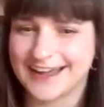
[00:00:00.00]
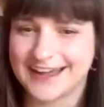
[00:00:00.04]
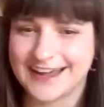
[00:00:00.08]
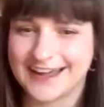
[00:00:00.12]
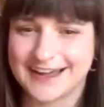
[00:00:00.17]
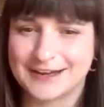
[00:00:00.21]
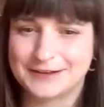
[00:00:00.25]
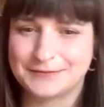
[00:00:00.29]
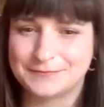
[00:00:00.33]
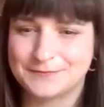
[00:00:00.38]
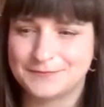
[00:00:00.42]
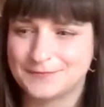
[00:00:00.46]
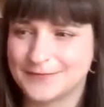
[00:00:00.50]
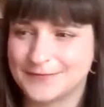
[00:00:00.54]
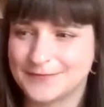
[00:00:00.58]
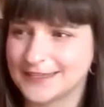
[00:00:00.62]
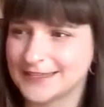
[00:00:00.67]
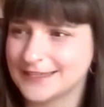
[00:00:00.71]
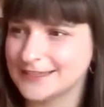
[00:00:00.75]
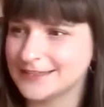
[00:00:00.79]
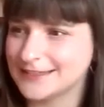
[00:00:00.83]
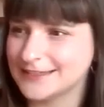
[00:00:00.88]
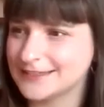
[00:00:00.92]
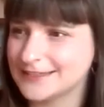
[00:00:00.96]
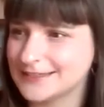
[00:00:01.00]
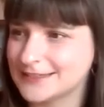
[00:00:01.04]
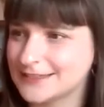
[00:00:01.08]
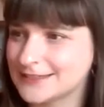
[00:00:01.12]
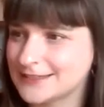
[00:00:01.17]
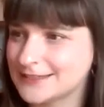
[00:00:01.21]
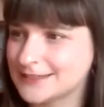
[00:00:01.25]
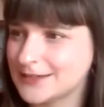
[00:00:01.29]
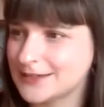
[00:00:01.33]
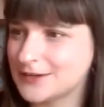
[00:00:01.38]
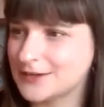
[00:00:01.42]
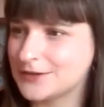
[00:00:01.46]

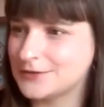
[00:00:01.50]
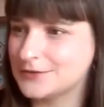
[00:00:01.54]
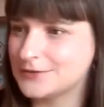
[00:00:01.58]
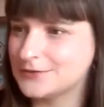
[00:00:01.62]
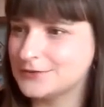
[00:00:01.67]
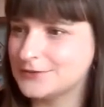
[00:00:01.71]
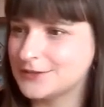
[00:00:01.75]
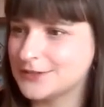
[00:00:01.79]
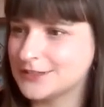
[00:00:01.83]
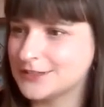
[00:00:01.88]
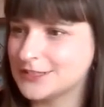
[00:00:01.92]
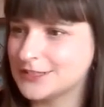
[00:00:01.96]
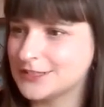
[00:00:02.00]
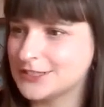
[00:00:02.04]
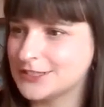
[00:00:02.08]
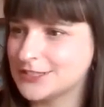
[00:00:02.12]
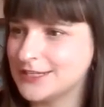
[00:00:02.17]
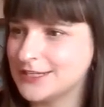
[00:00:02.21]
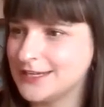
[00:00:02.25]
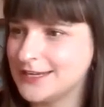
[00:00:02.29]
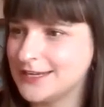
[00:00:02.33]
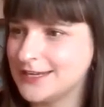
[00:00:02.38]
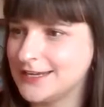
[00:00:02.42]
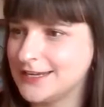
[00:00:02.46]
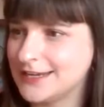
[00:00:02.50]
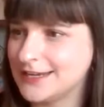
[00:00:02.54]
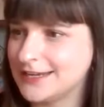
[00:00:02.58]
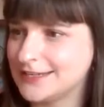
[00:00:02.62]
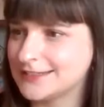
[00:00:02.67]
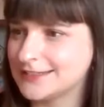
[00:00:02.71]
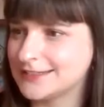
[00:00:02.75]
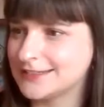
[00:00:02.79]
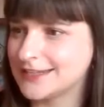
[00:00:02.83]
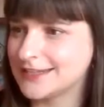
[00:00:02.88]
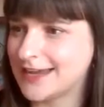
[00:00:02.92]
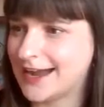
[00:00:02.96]
So she
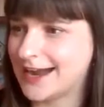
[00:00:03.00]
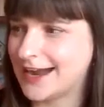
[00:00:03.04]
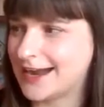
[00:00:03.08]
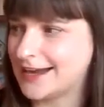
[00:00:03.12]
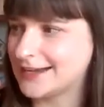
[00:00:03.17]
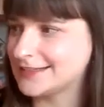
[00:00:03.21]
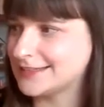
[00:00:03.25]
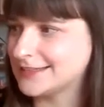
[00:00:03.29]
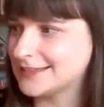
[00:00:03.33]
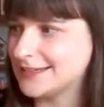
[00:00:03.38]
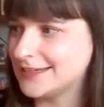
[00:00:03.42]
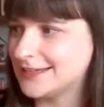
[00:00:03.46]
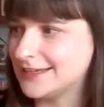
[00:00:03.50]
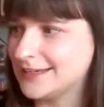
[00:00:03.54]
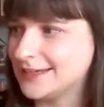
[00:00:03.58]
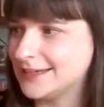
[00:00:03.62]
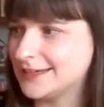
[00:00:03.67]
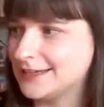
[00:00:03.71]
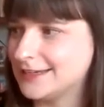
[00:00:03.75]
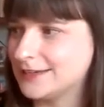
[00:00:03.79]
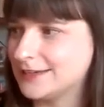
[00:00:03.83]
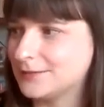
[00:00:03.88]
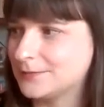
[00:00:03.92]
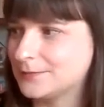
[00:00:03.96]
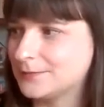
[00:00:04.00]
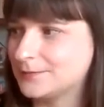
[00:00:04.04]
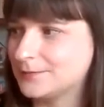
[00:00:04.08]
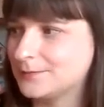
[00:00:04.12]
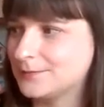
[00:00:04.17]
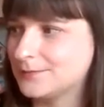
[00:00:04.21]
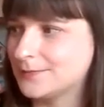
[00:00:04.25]
is asking